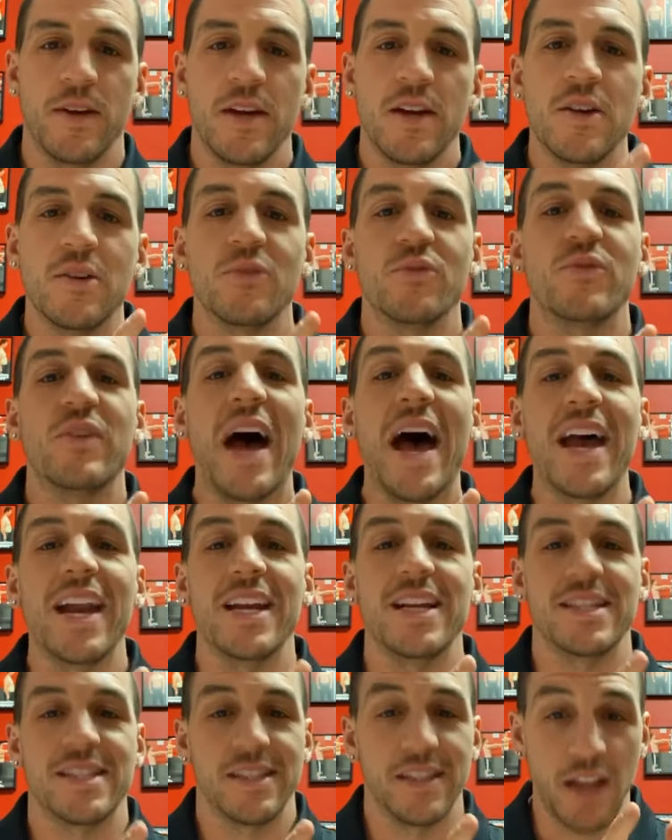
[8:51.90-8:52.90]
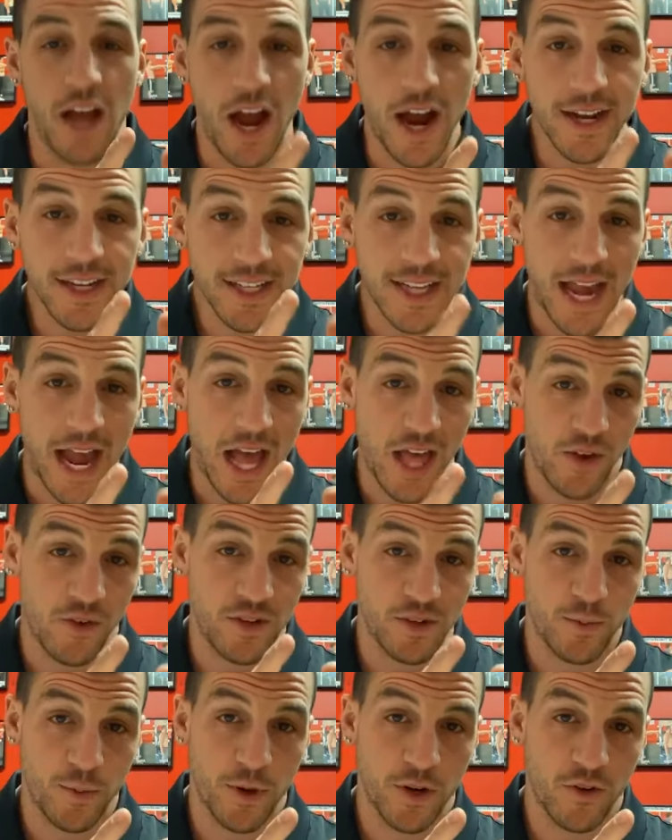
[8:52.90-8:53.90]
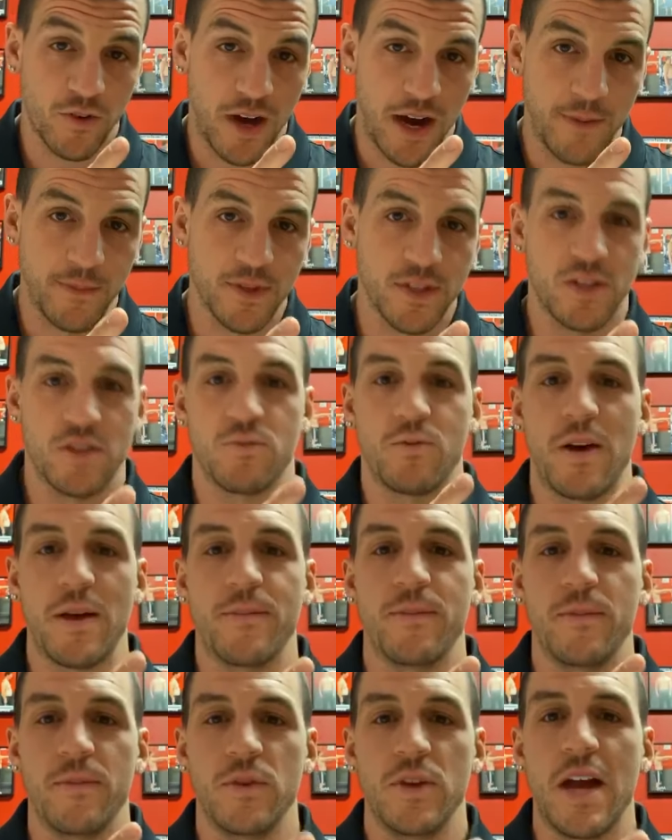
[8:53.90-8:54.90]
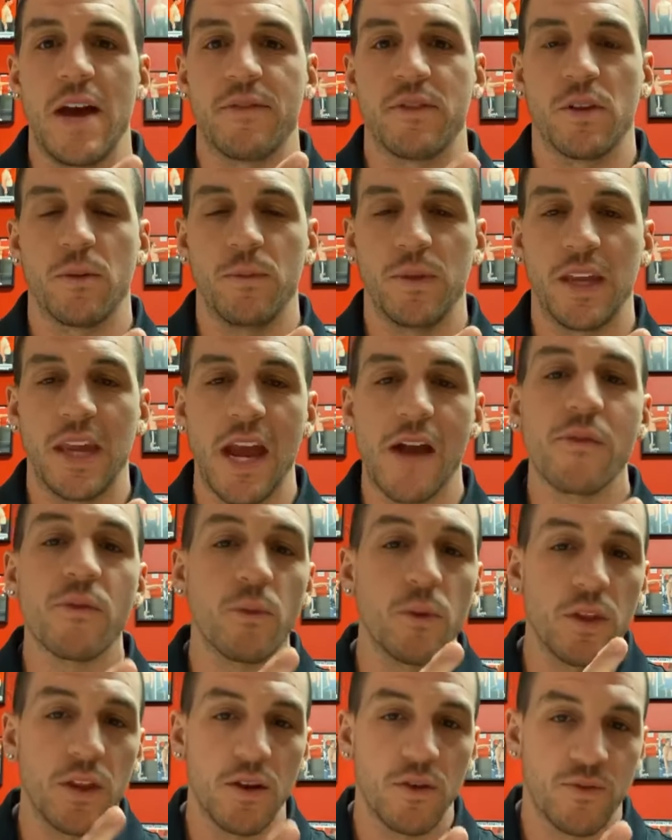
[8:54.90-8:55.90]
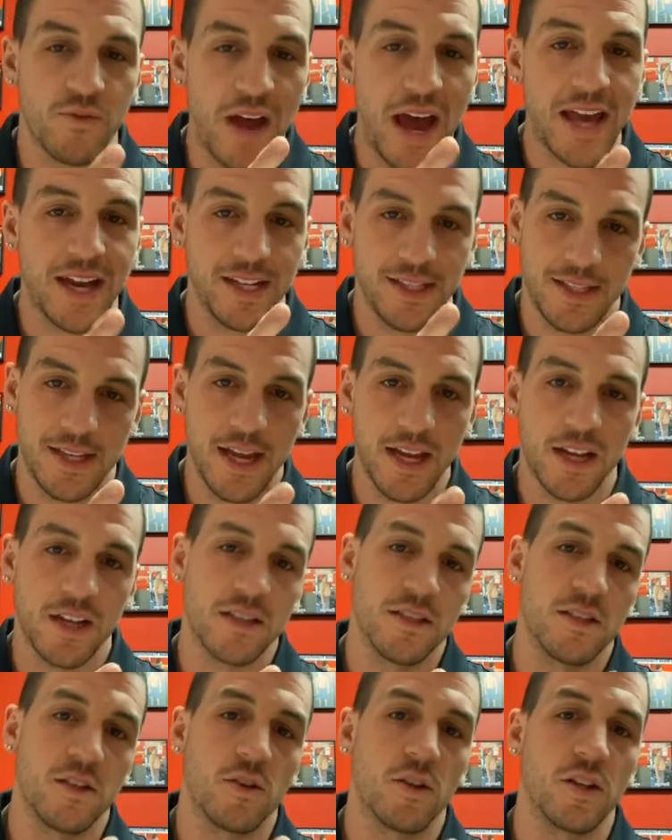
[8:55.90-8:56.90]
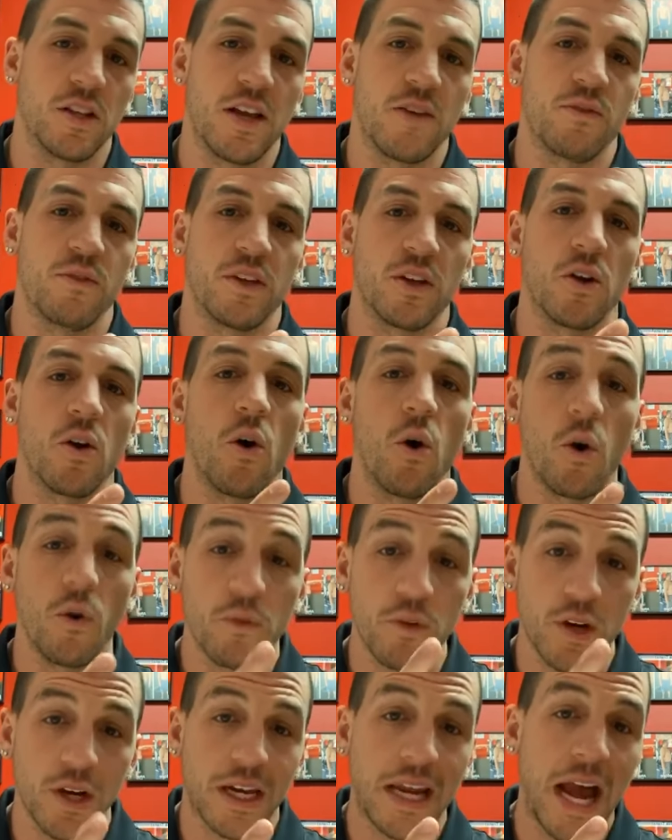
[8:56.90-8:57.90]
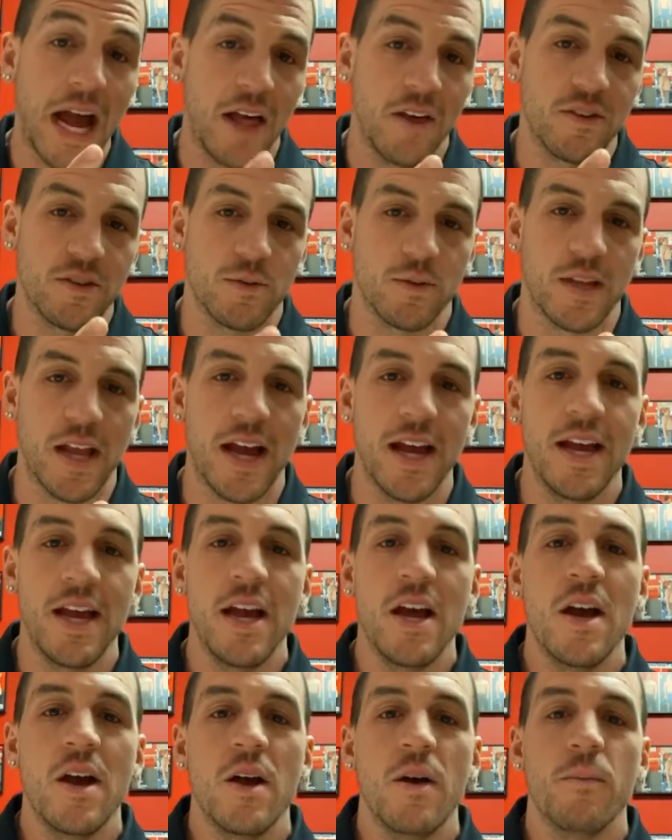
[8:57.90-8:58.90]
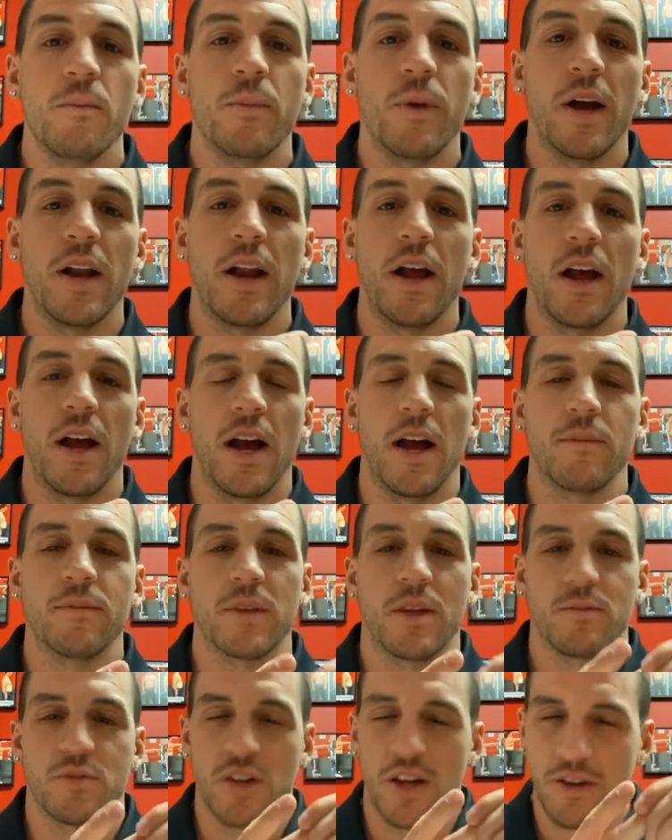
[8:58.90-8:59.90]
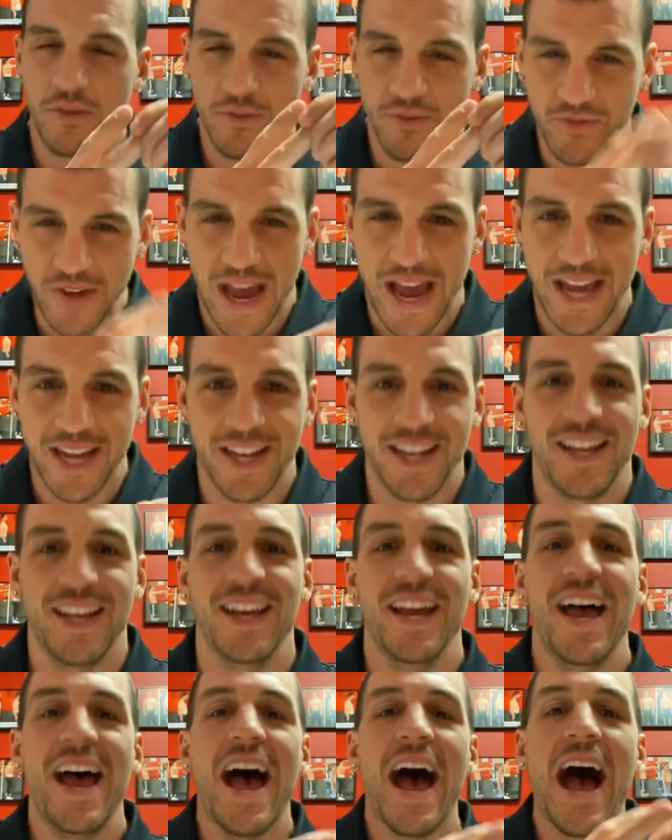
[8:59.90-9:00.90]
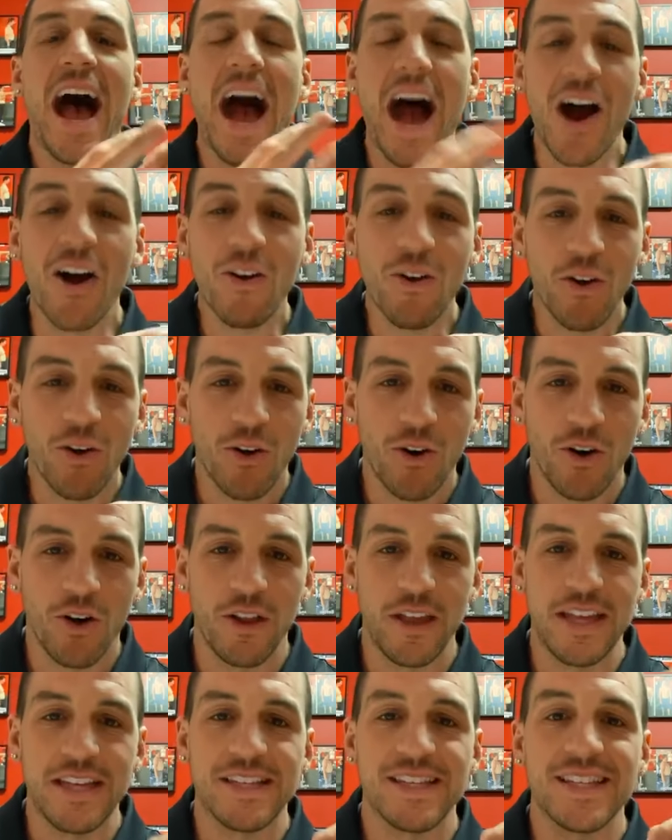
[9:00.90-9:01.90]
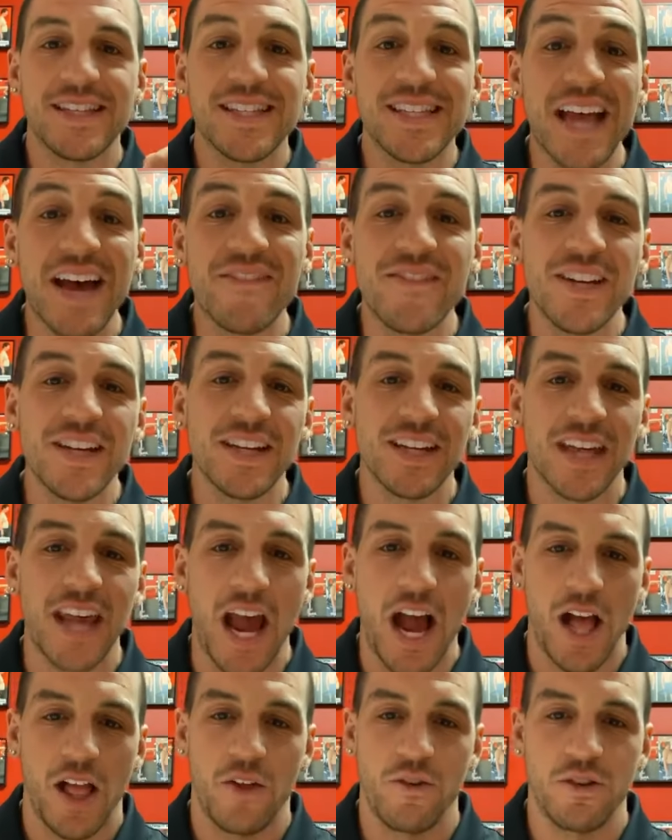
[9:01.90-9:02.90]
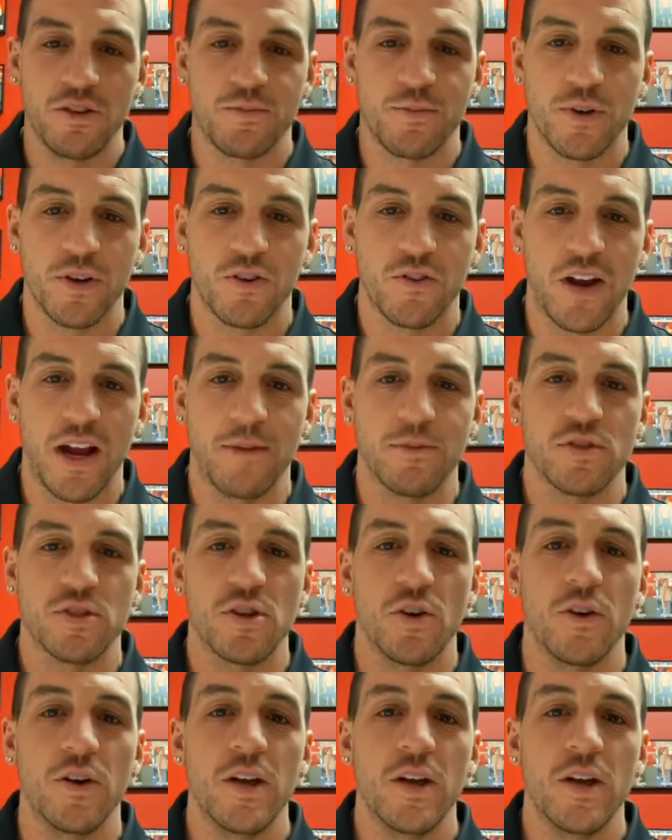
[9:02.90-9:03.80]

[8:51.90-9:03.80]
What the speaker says: Fat is 9 calories per gram. This is why you have to be careful with your fat intake because you could definitely go over your calories with that. But, fat. Alcohol is 7 calories per gram. So